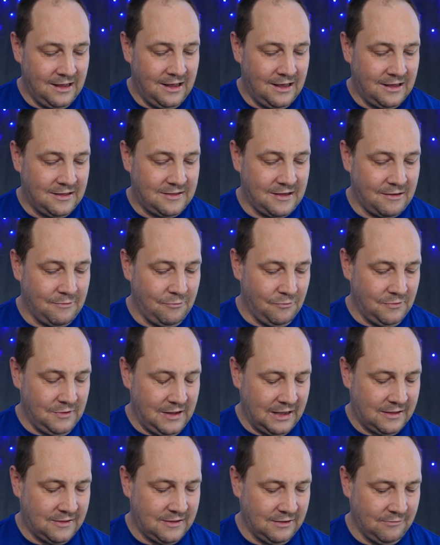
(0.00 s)
So
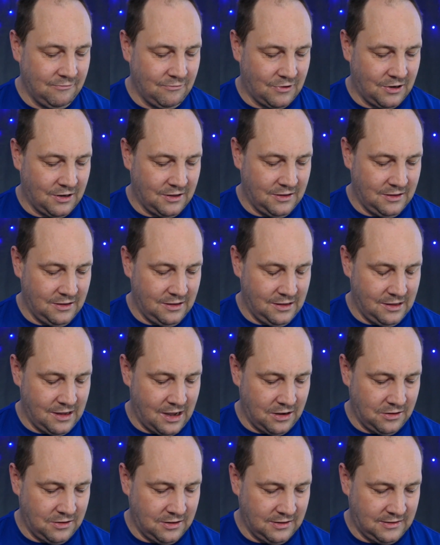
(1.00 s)
next thing you want to
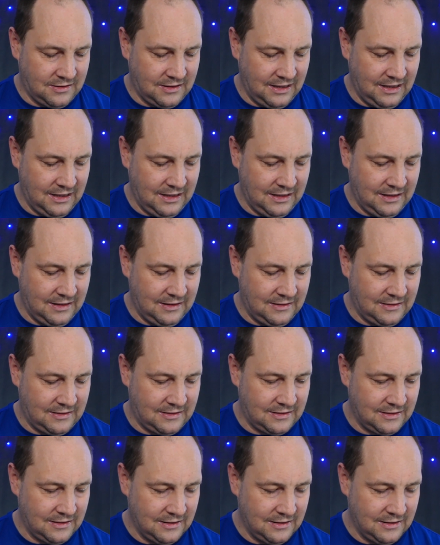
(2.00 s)
notice is